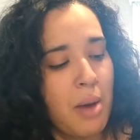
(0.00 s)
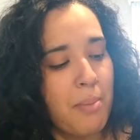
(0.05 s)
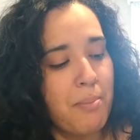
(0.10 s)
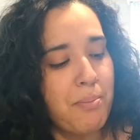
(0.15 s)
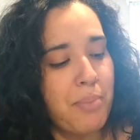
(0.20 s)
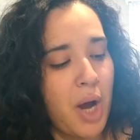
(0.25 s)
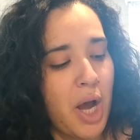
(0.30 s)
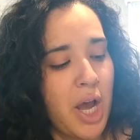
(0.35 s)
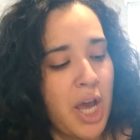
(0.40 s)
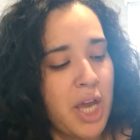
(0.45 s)

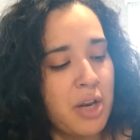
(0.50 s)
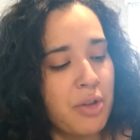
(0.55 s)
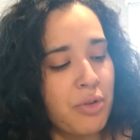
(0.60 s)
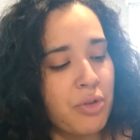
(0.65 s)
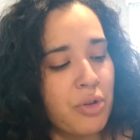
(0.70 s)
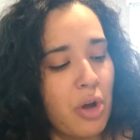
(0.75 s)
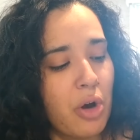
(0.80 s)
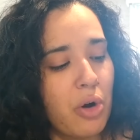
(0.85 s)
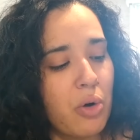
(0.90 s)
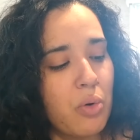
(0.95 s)
But
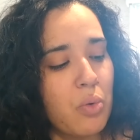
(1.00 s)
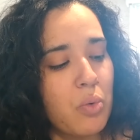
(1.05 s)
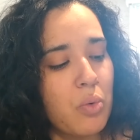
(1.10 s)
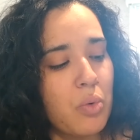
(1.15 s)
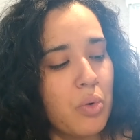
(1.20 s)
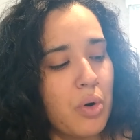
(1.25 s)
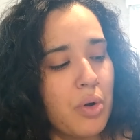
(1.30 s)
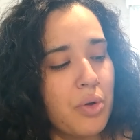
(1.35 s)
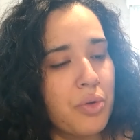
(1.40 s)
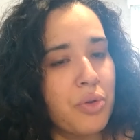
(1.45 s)
so
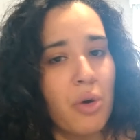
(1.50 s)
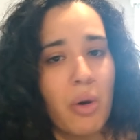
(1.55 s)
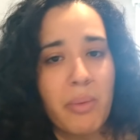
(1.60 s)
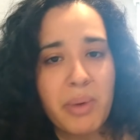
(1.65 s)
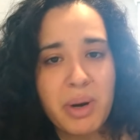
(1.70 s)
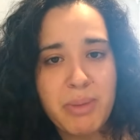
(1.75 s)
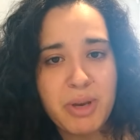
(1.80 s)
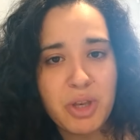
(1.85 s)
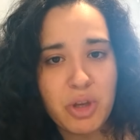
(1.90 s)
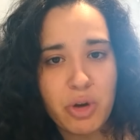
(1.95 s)
I'm
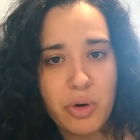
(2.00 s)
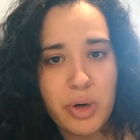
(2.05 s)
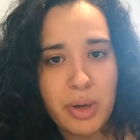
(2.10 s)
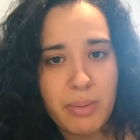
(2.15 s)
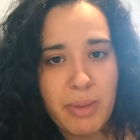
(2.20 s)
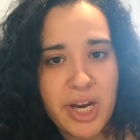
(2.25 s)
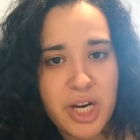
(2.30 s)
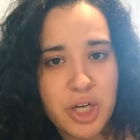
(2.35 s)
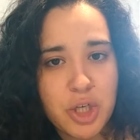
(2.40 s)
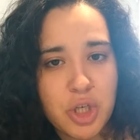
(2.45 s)
going to be tuning
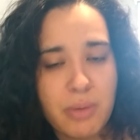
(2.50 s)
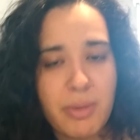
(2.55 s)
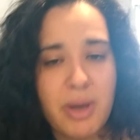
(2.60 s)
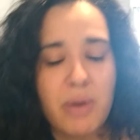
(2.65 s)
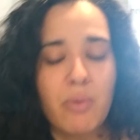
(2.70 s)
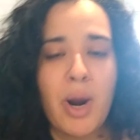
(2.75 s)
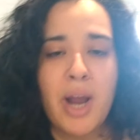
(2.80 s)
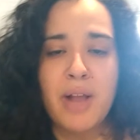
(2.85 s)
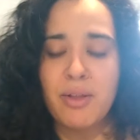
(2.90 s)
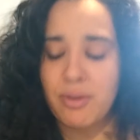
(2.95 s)
my
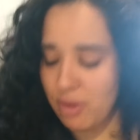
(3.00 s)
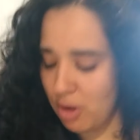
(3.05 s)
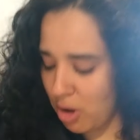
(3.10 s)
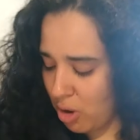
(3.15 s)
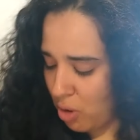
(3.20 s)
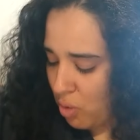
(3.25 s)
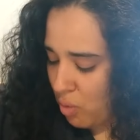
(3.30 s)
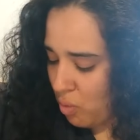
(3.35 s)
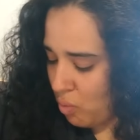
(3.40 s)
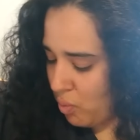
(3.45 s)
instrument, right?
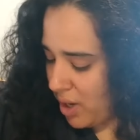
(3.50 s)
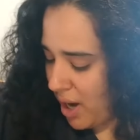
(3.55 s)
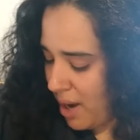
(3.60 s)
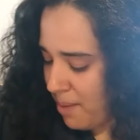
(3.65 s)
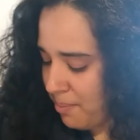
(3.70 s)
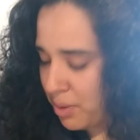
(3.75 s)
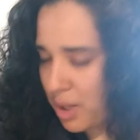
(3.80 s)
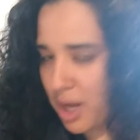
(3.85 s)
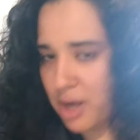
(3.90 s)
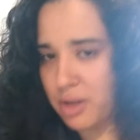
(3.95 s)
So when I
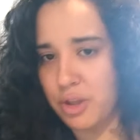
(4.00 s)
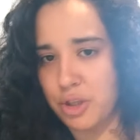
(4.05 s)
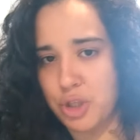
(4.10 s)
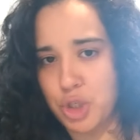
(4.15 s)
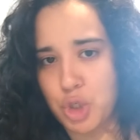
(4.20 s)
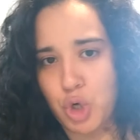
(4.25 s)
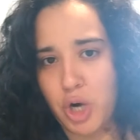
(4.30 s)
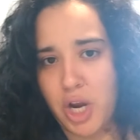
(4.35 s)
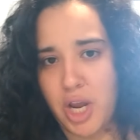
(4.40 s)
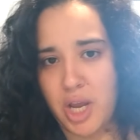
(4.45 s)
pluck the
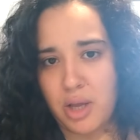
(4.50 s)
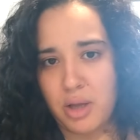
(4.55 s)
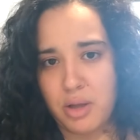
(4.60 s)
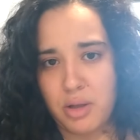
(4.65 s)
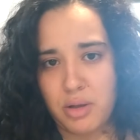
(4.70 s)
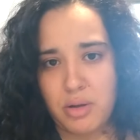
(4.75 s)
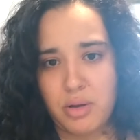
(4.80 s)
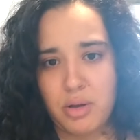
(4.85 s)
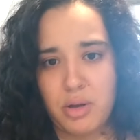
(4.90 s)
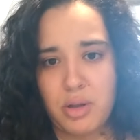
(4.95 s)
string,
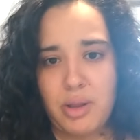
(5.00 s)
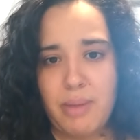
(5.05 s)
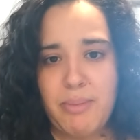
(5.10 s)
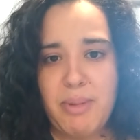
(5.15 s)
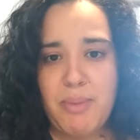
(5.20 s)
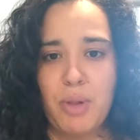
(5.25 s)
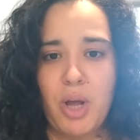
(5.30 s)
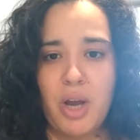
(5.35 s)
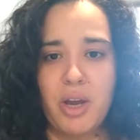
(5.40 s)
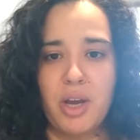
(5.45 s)
let
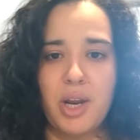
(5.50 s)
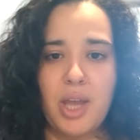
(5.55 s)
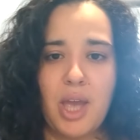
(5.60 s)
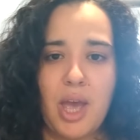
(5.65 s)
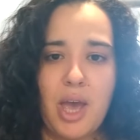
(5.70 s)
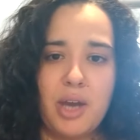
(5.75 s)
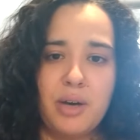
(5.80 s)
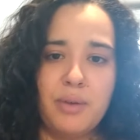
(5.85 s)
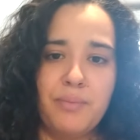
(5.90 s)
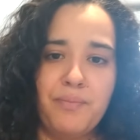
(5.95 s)
me pluck it
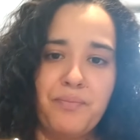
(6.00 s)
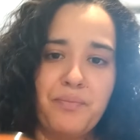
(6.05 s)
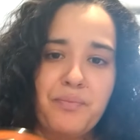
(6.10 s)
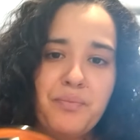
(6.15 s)
again.